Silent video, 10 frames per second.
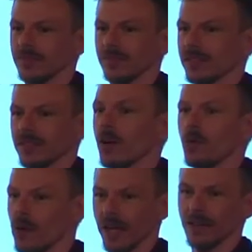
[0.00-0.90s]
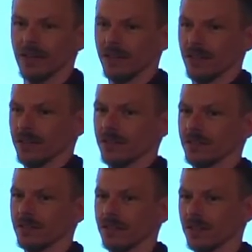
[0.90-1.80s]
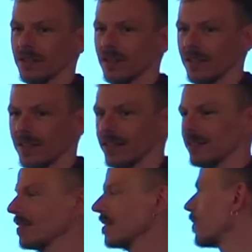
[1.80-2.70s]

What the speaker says: there's no way you can use this